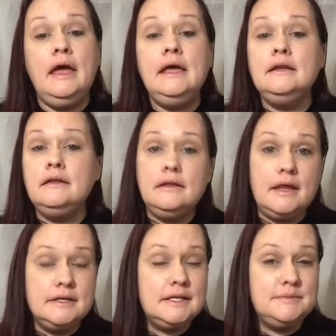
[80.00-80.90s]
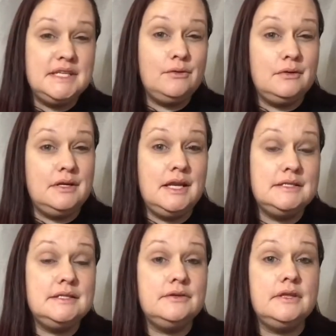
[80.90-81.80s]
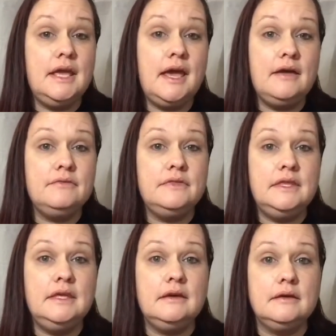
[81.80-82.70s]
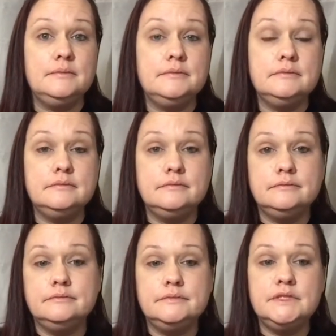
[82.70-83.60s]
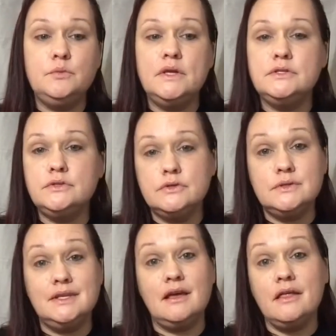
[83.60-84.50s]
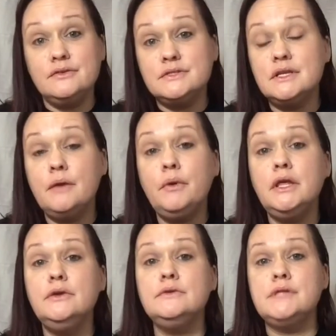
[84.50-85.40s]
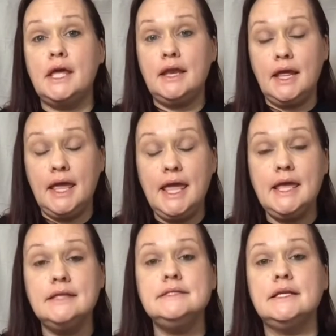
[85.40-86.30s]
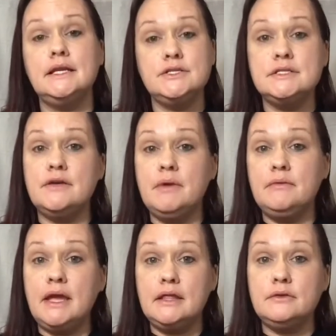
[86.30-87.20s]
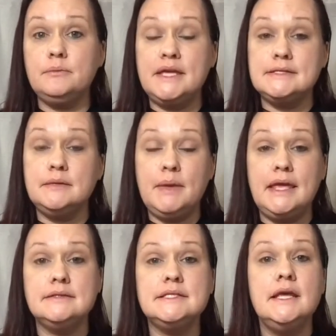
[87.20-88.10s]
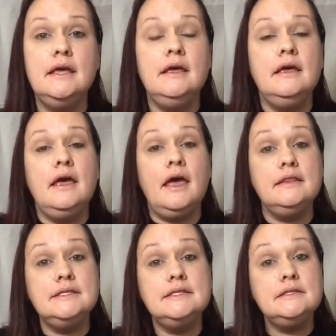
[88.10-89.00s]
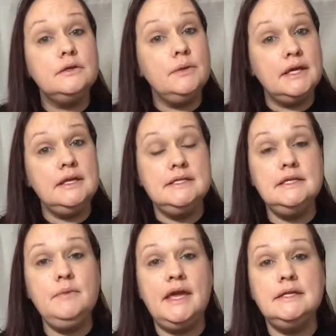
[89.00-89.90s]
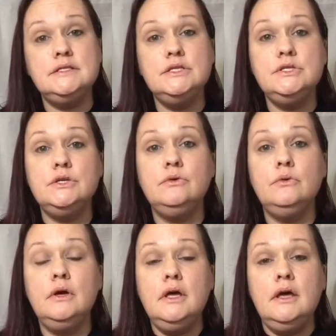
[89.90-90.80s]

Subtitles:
and a lot of times I don't necessarily have the one strokes and the colors that I want to use at hand, and I just have my regular basic paints. And this is a quick and easy way to do